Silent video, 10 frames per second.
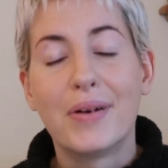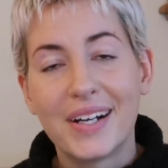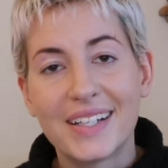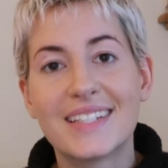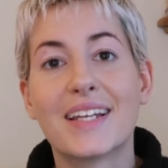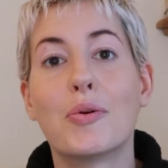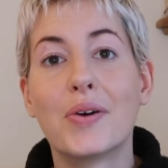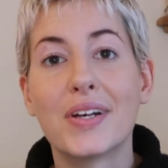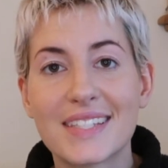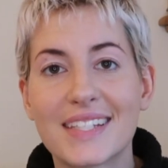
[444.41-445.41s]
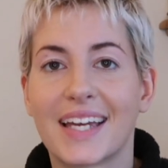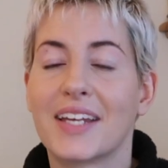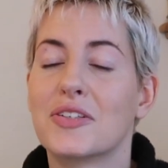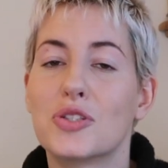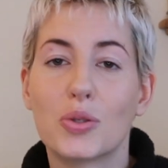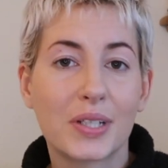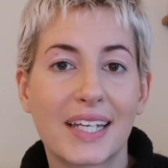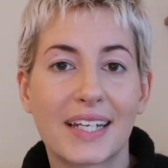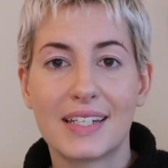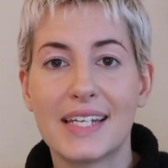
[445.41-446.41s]
But once again, don't
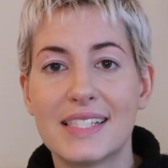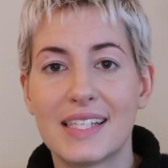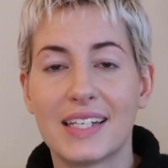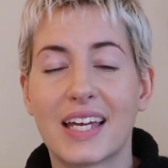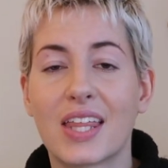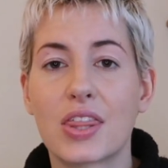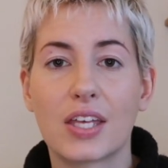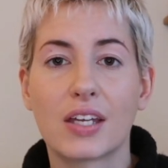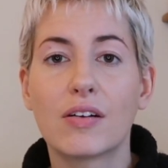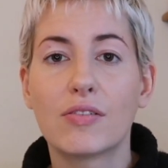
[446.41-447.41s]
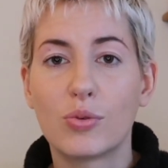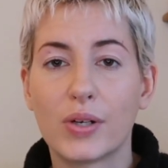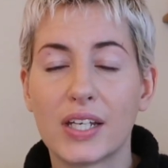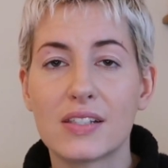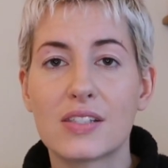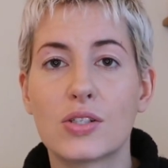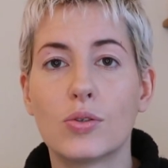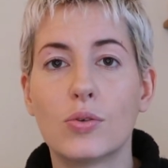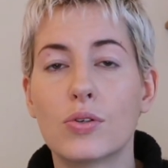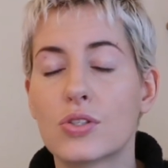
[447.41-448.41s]
get lazy and think of ways
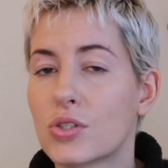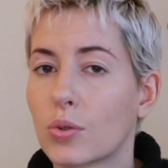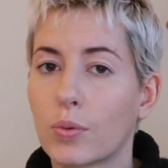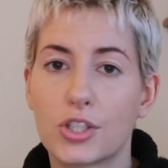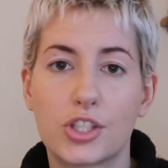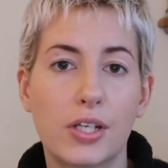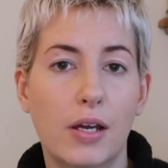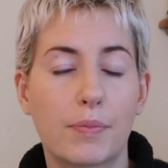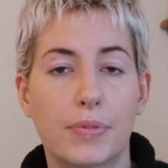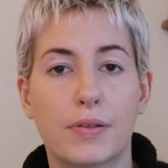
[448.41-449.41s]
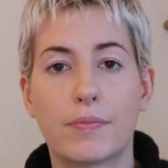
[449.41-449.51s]
to switch it up.